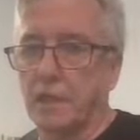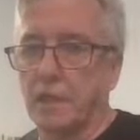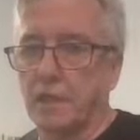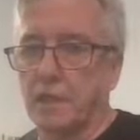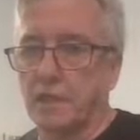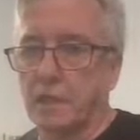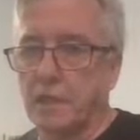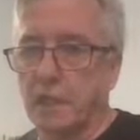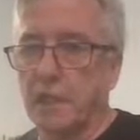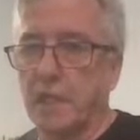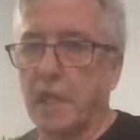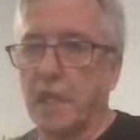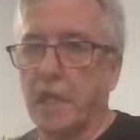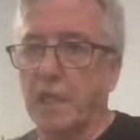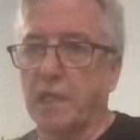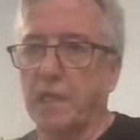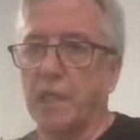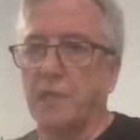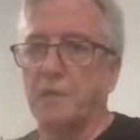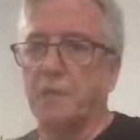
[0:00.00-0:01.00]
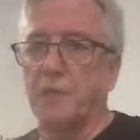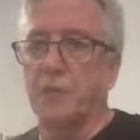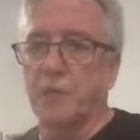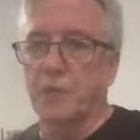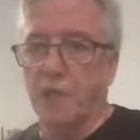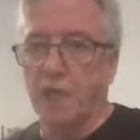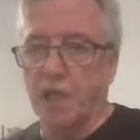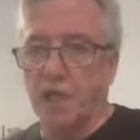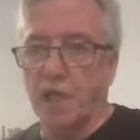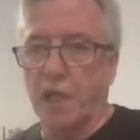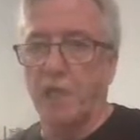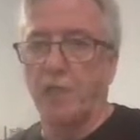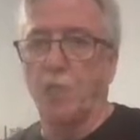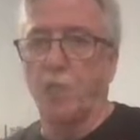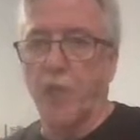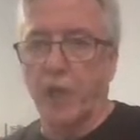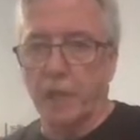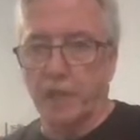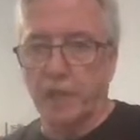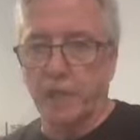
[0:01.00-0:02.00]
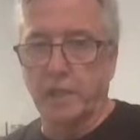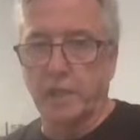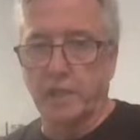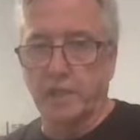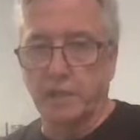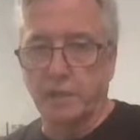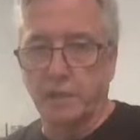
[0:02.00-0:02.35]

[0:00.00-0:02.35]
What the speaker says: they get the prairie wind,